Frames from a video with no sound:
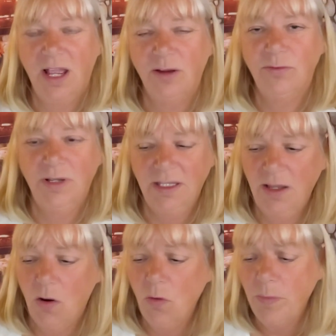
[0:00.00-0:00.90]
I really
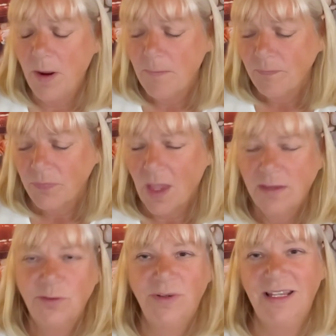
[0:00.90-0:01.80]
hope
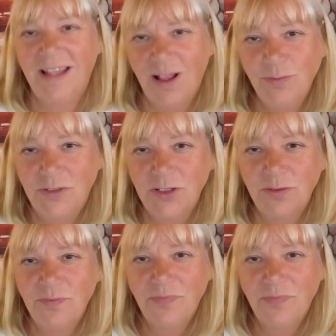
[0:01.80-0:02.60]
the reading helped you.